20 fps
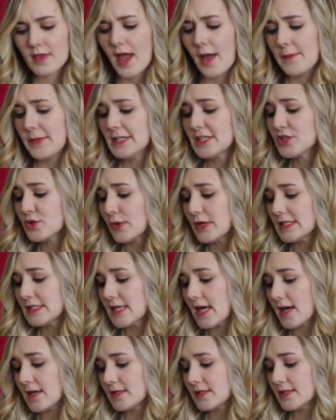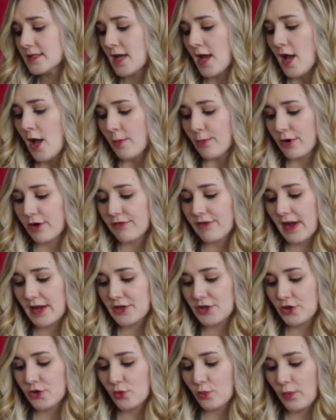Um, and so it does
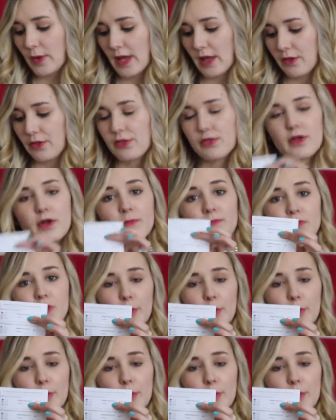provide you with